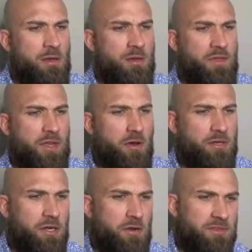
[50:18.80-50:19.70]
They go on to
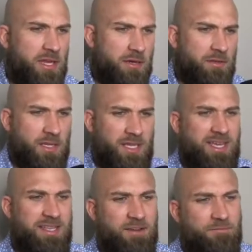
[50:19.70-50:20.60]
note that the
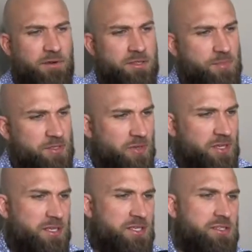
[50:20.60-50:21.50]
key difference between
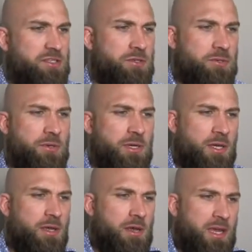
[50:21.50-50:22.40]
these two
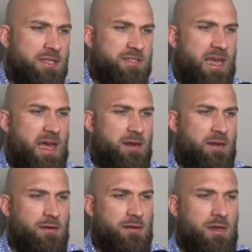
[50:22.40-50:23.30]
is that
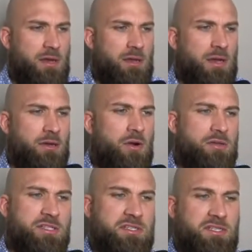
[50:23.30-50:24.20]
a
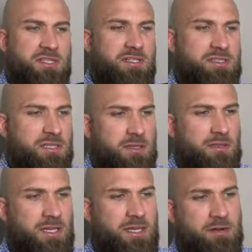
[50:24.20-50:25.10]
narcissistic
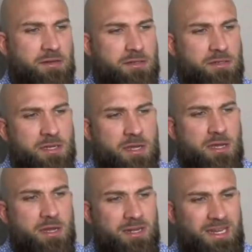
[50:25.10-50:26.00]
leader
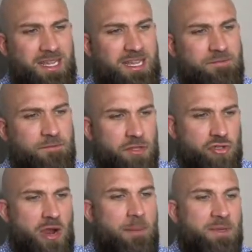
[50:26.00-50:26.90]
need for the
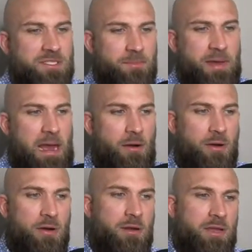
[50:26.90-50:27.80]
trappings of
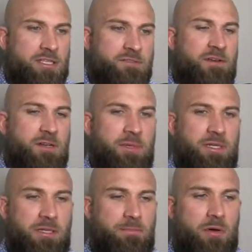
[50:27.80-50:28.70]
power is
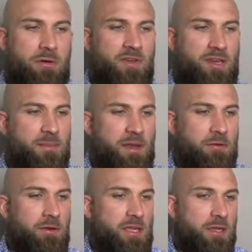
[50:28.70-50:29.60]
fundamentally motivated by their
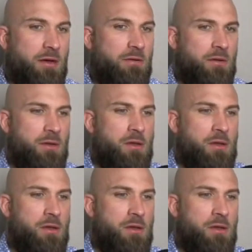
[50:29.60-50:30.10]
ego,